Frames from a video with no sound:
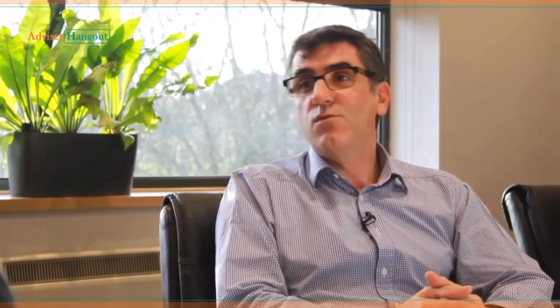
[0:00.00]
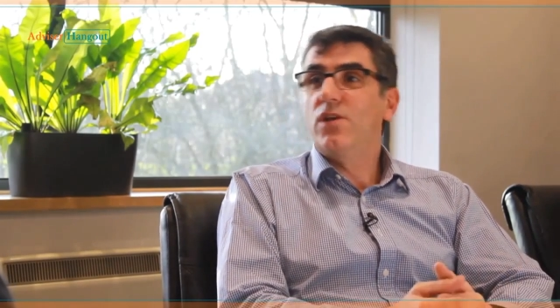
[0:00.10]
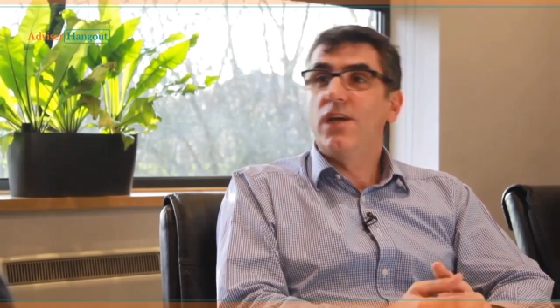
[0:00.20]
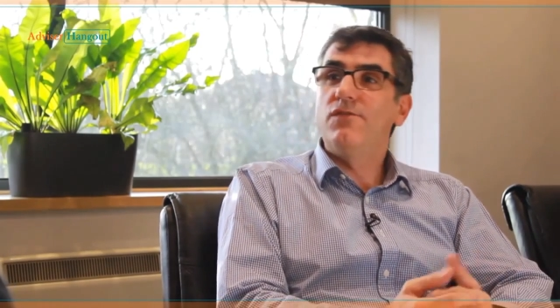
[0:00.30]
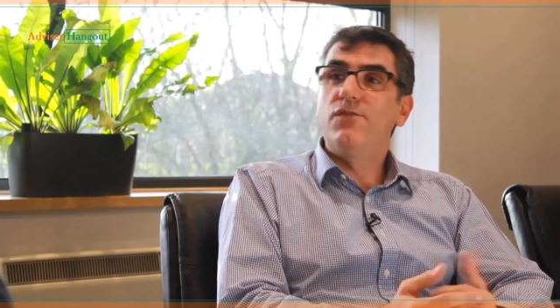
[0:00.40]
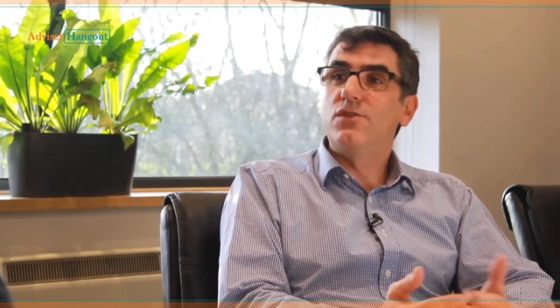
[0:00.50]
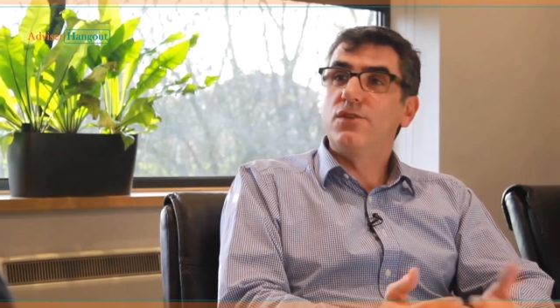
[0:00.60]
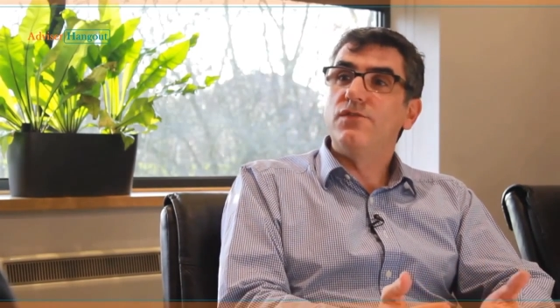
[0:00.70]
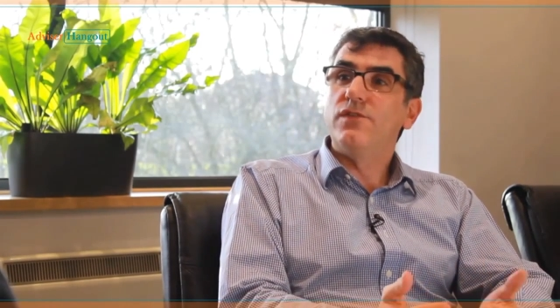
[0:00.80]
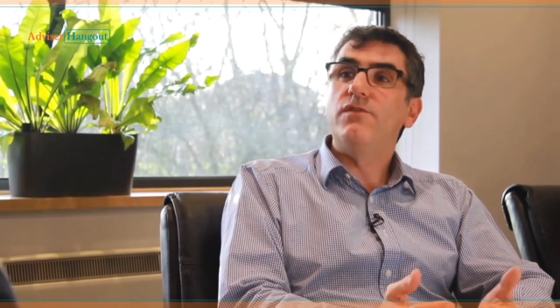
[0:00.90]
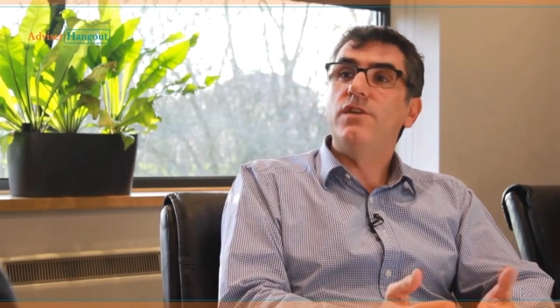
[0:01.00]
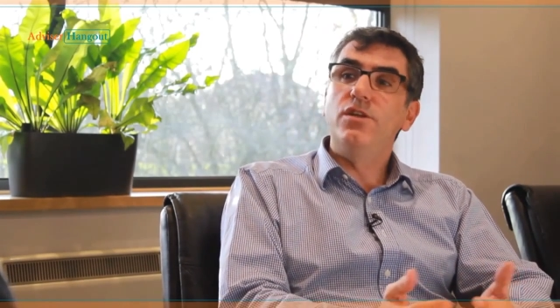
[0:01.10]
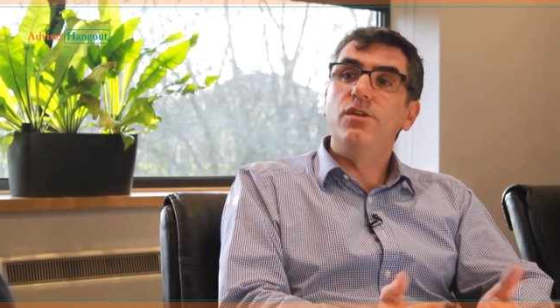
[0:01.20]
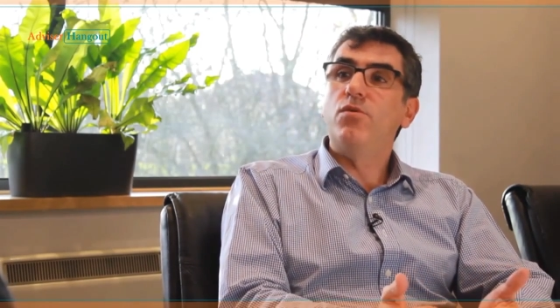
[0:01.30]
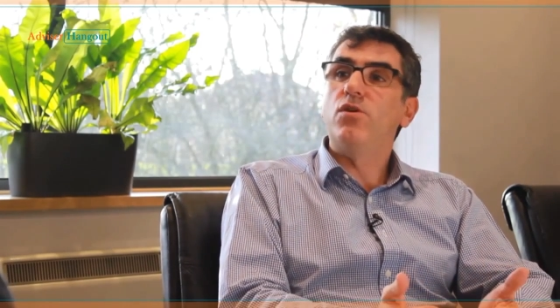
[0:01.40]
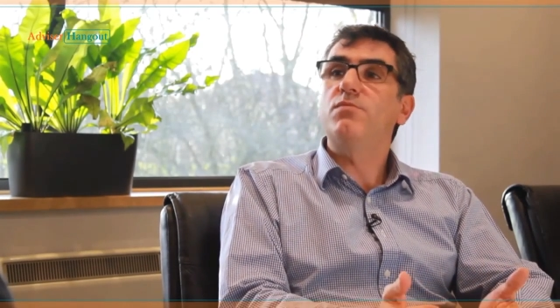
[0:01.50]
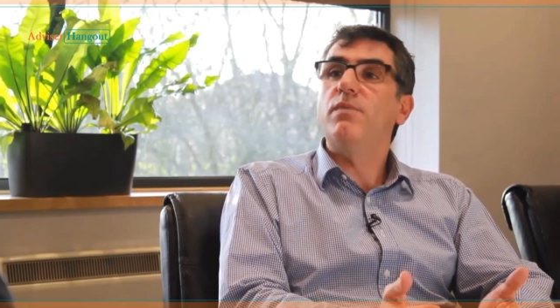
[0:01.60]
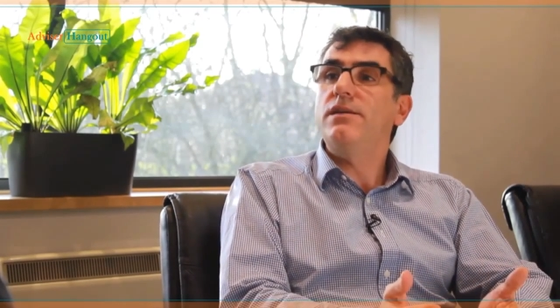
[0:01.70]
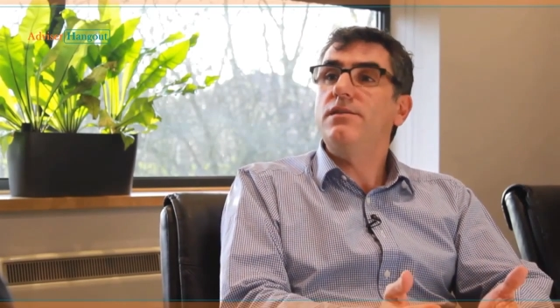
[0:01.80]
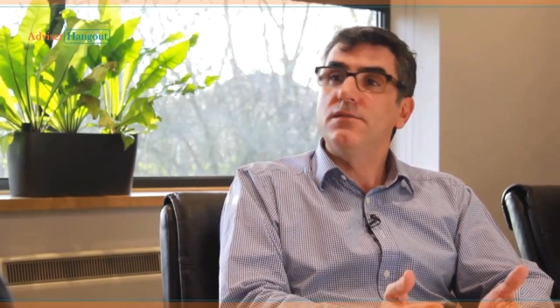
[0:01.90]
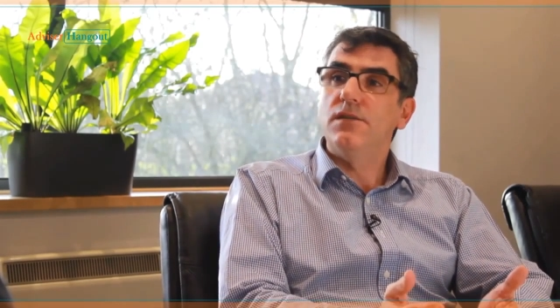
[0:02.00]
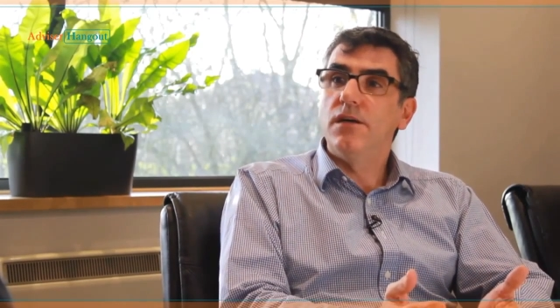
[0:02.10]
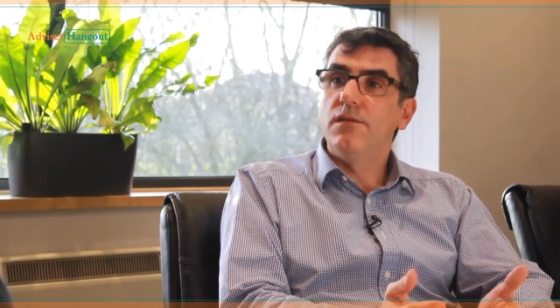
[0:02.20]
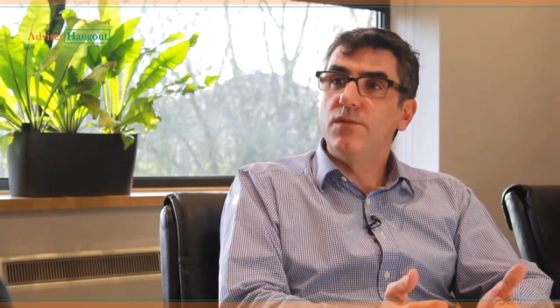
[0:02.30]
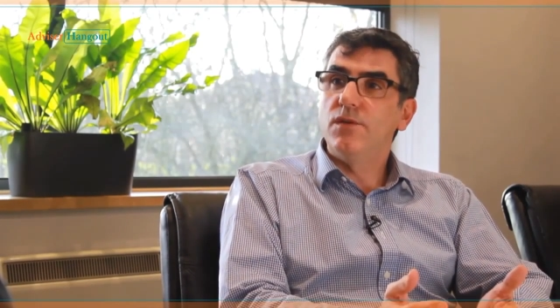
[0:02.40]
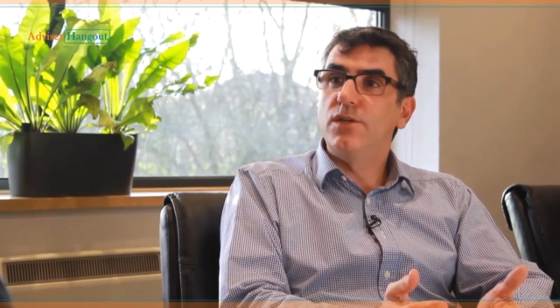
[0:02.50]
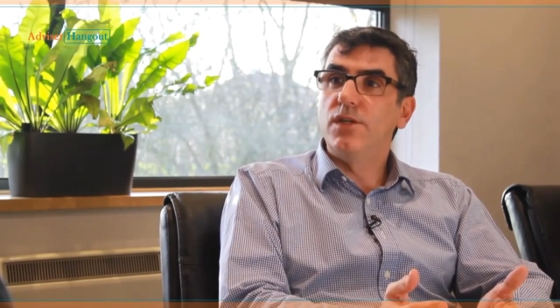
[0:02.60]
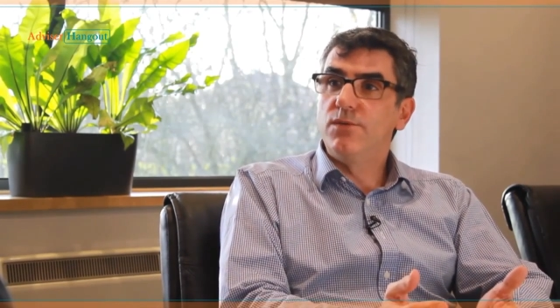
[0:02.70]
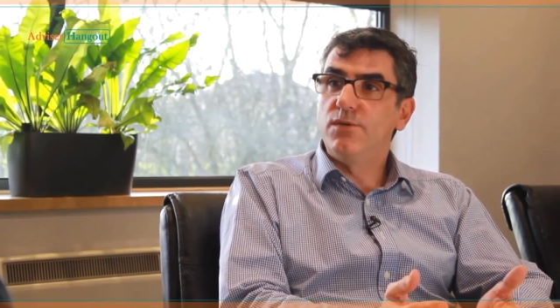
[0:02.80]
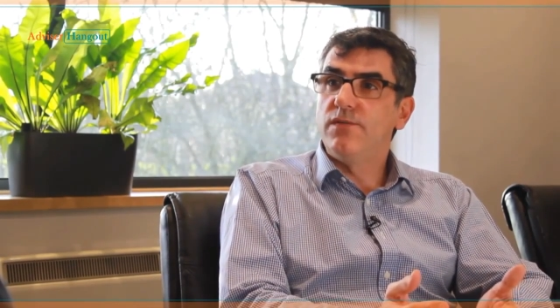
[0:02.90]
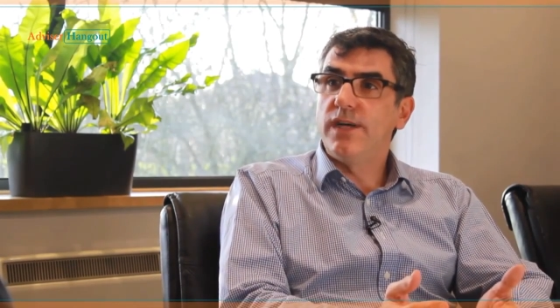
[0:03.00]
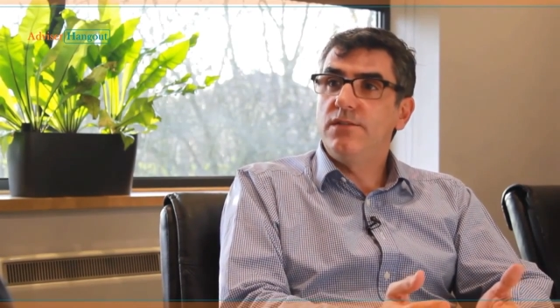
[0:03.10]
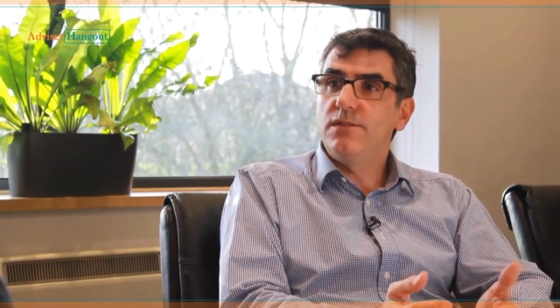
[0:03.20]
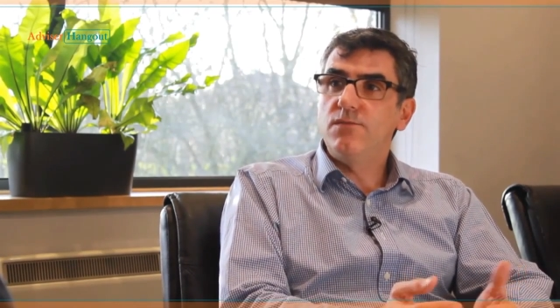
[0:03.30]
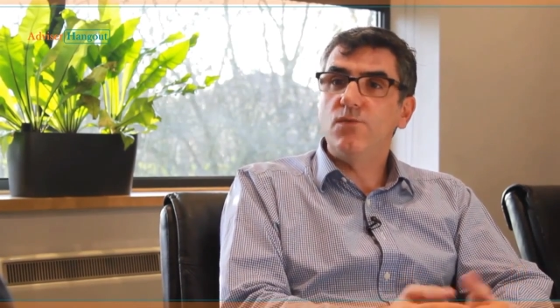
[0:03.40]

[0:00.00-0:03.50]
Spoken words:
we'll get 40 or 50 new prospects that will come to an event.